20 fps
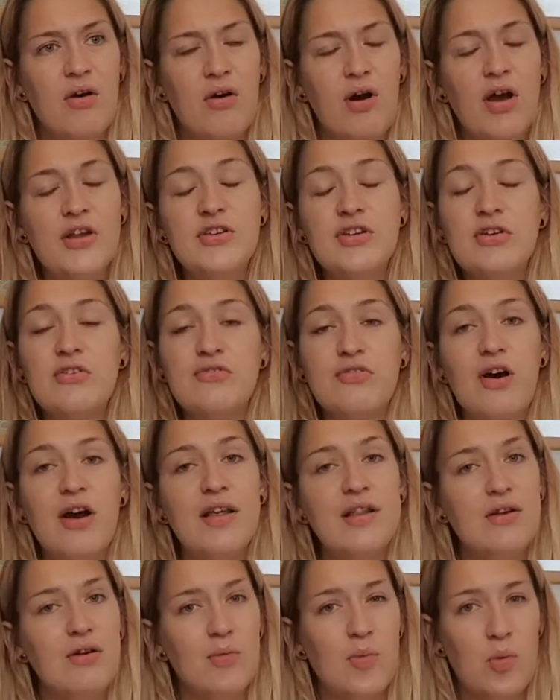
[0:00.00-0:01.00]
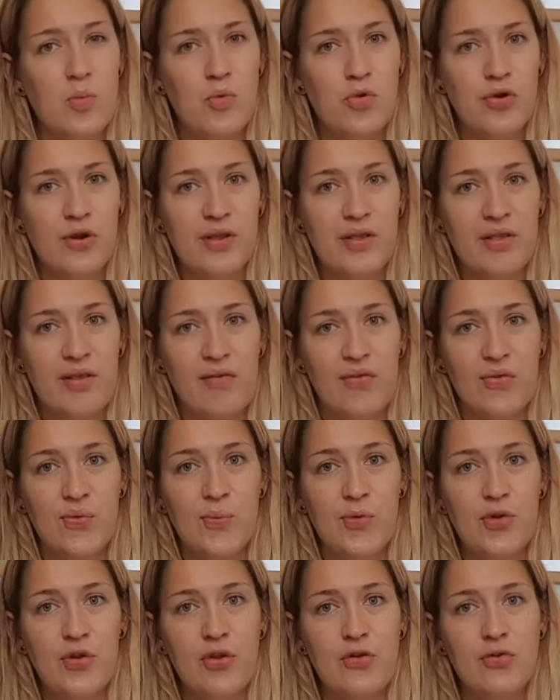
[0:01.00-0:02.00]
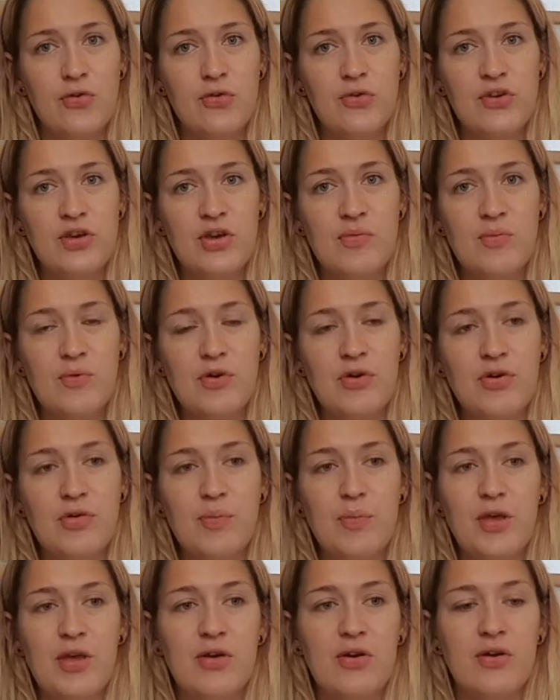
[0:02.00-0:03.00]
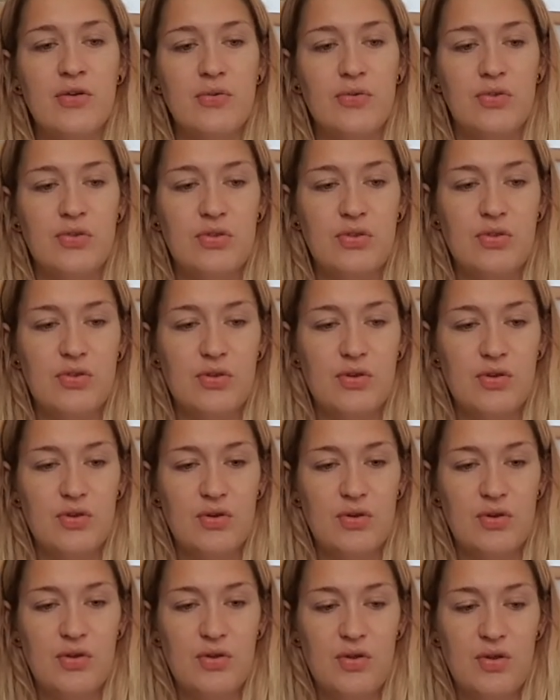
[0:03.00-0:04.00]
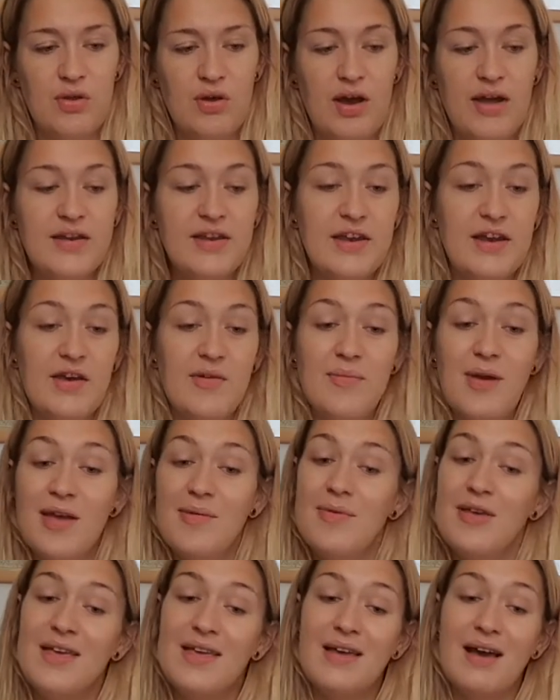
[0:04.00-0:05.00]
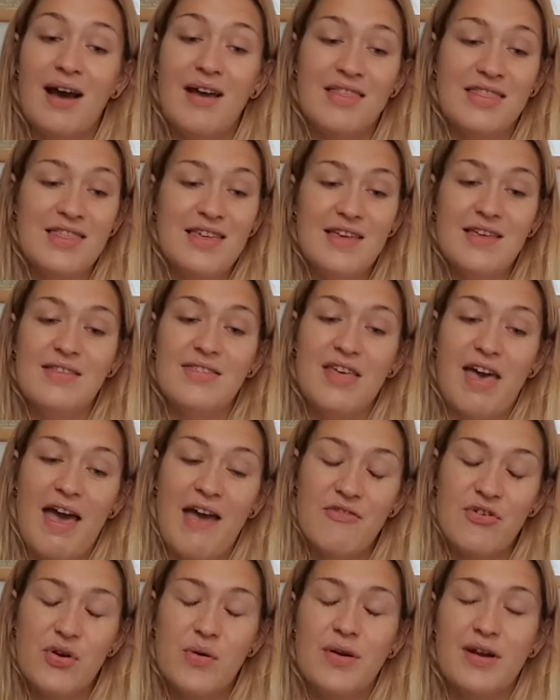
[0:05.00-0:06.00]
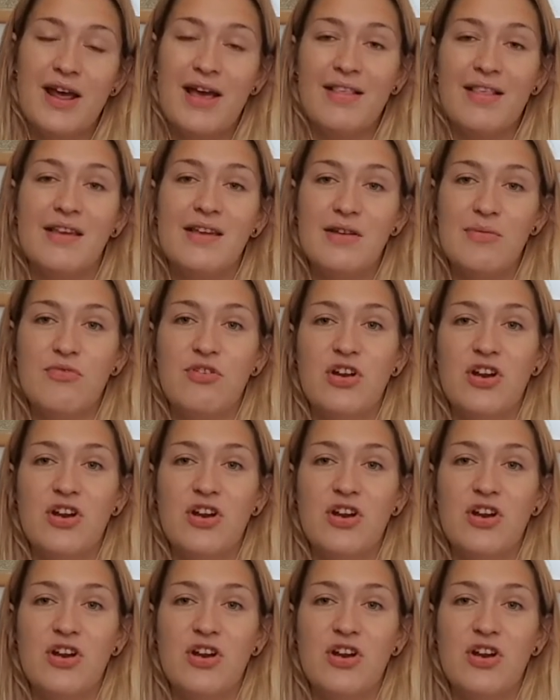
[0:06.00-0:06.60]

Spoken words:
do find they're a bit more accessible on audiobook, because I don't know, maybe I think that everyone has a different